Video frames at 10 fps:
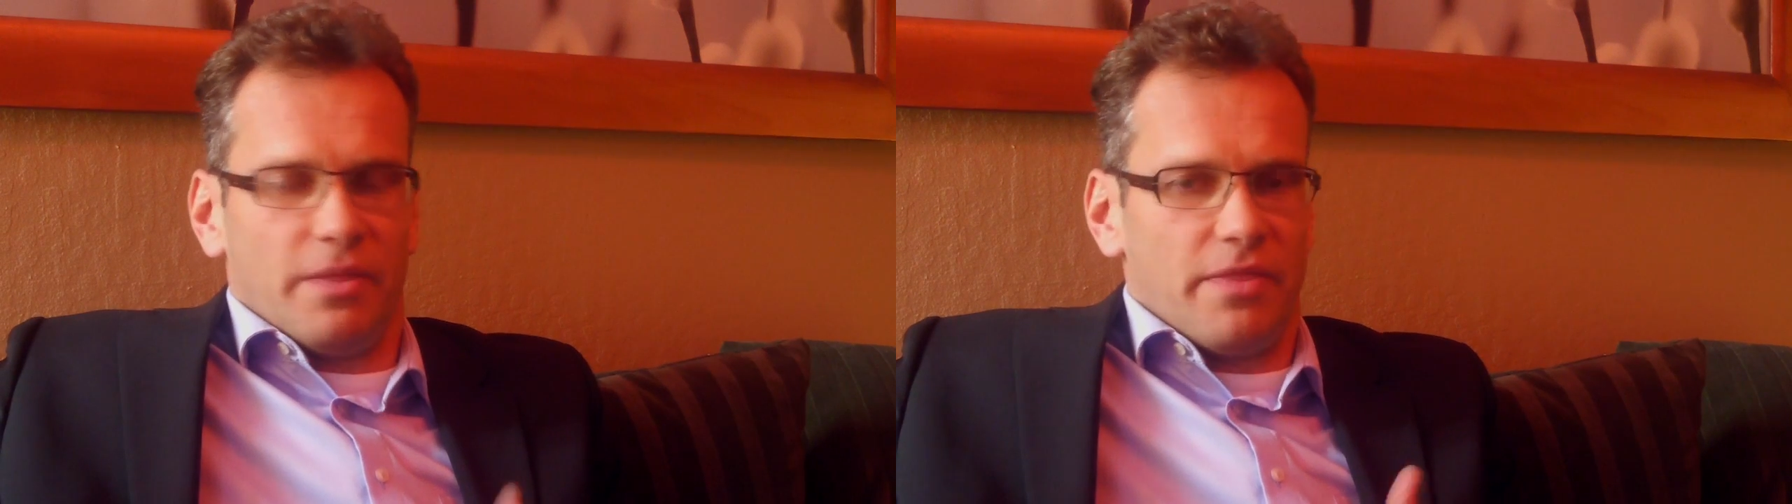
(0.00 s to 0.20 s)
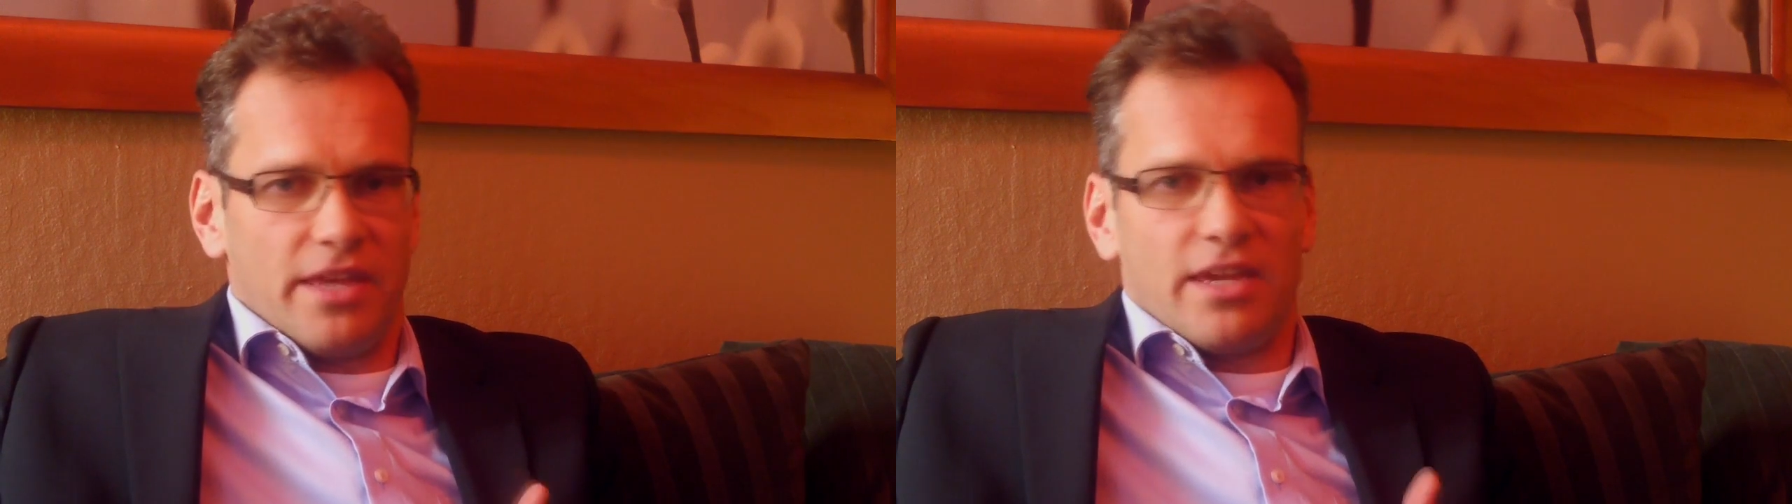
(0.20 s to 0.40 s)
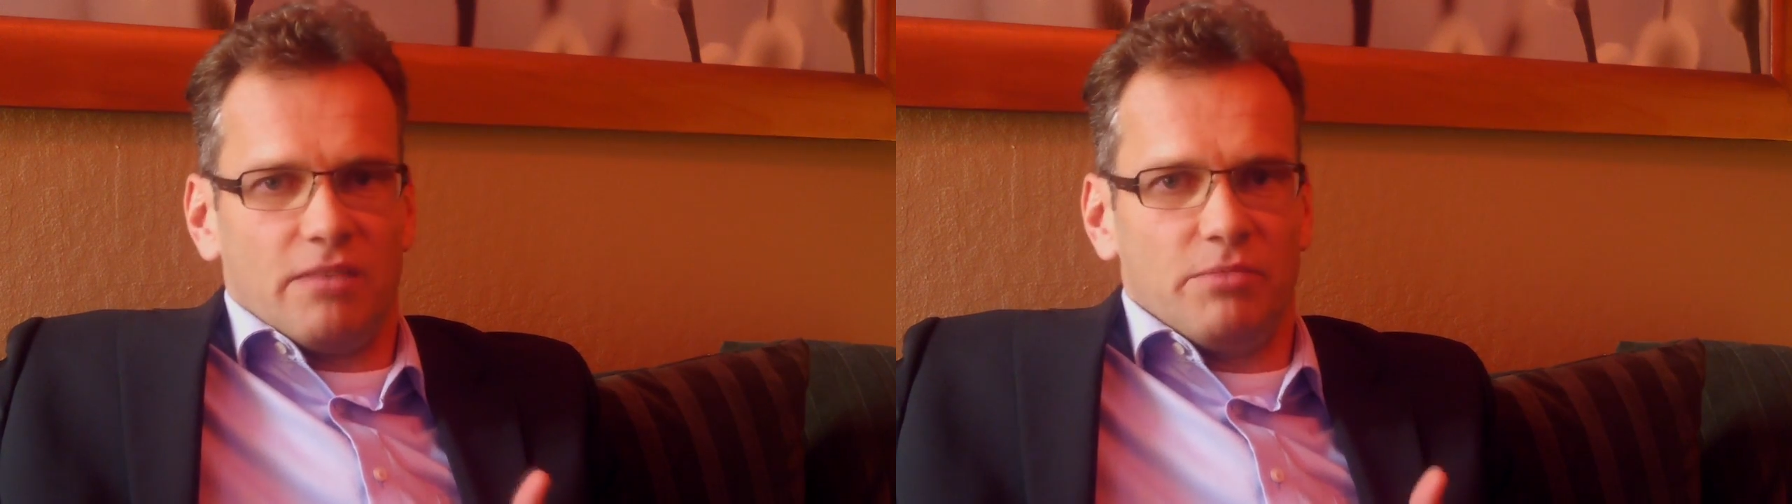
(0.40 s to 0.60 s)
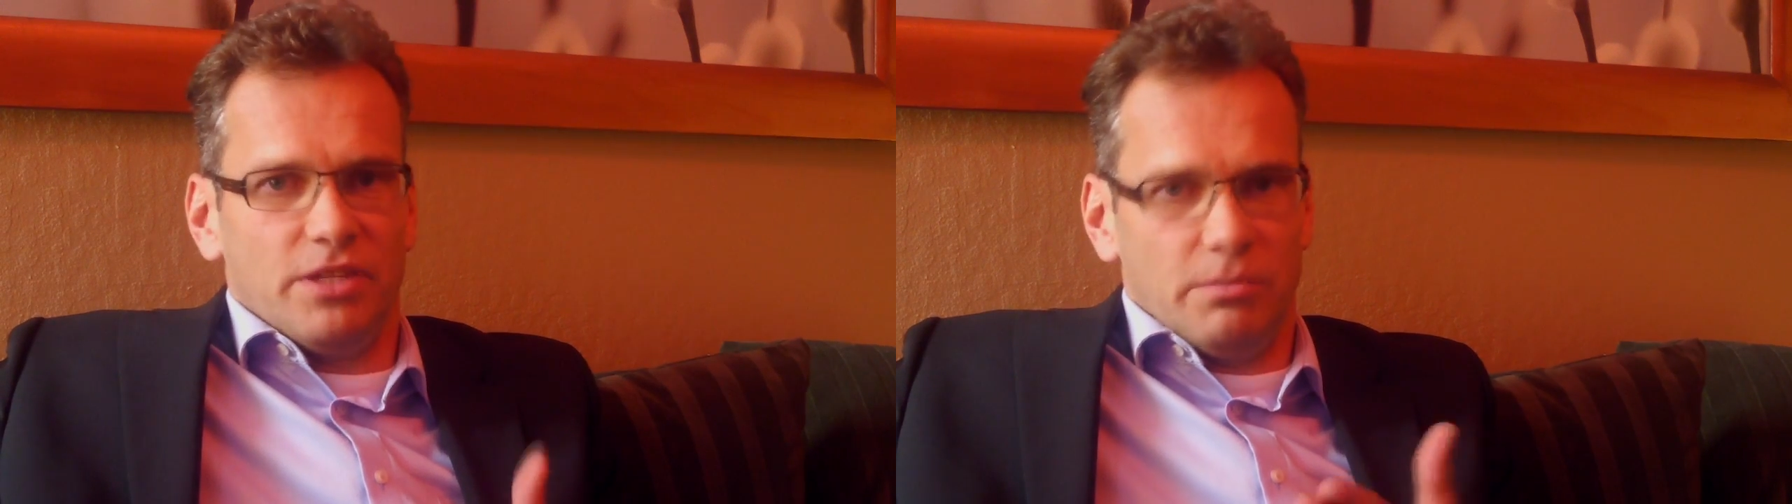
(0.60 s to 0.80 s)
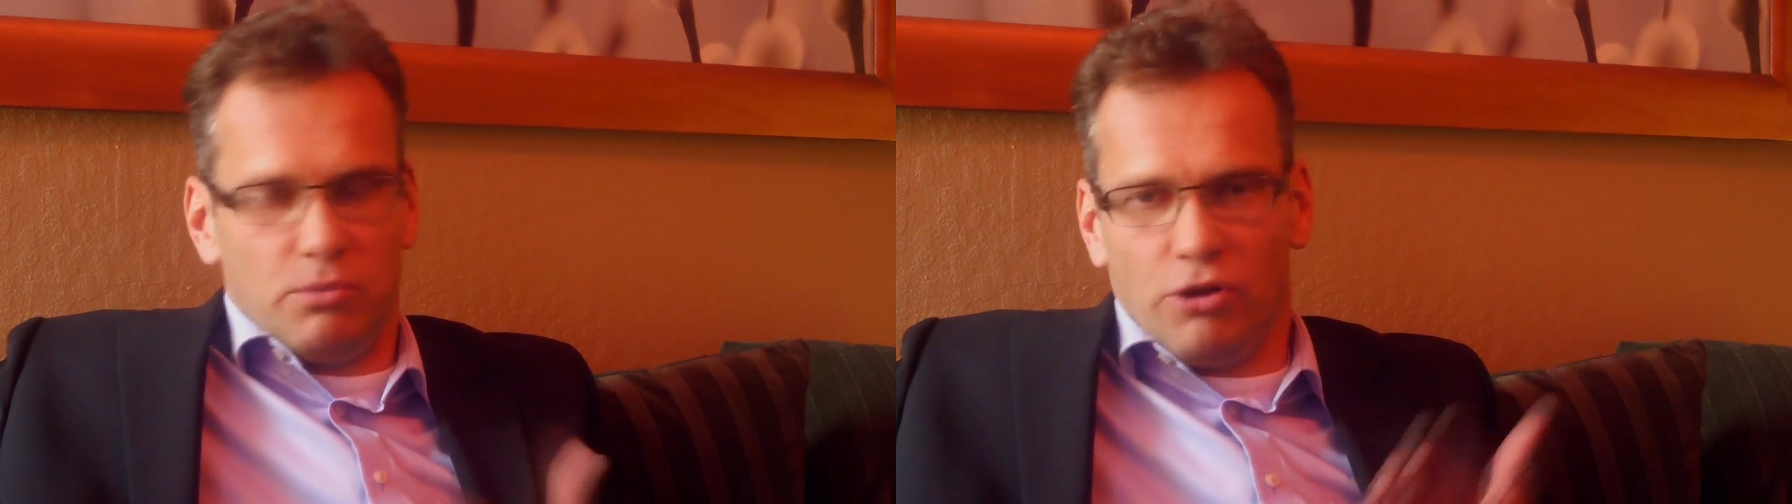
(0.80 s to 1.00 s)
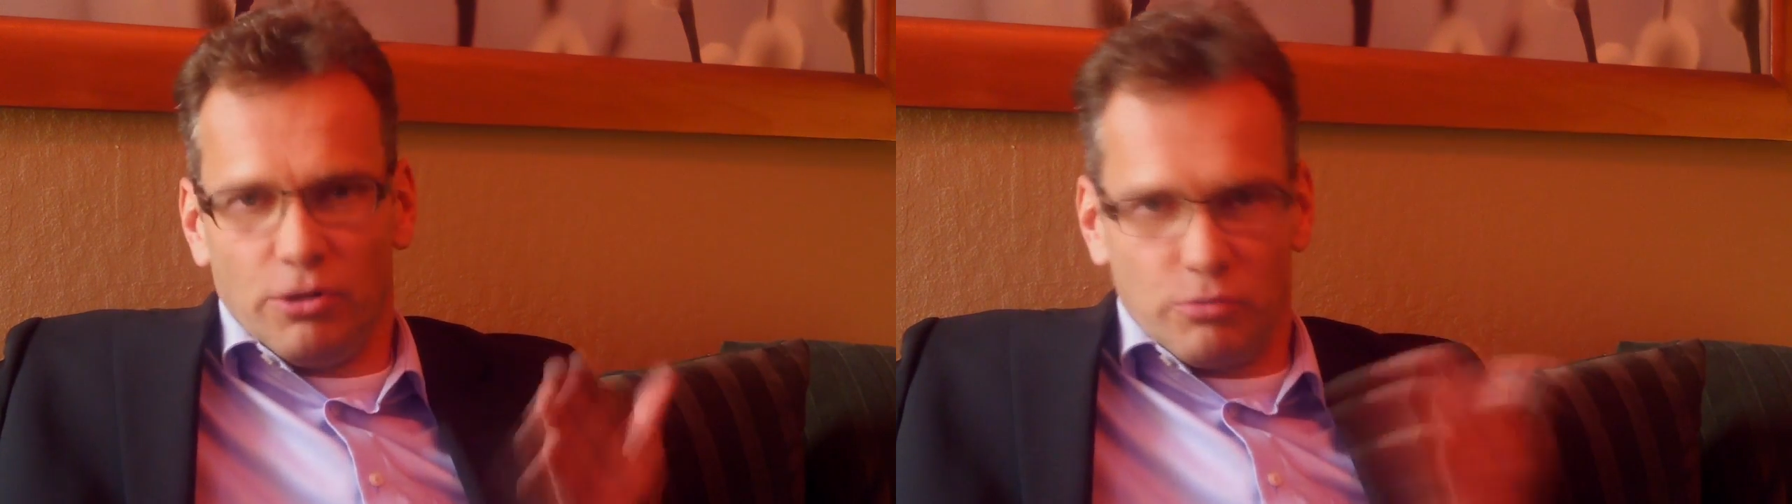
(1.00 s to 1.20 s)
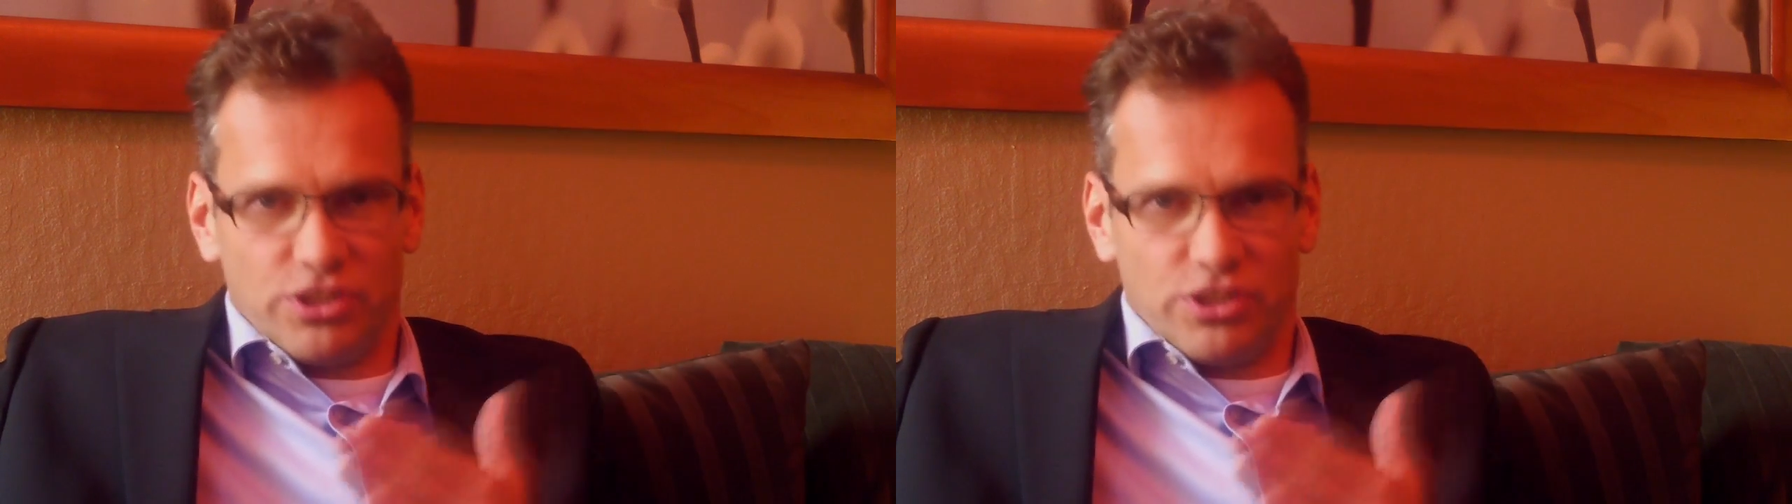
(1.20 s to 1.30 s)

and they can be deployed,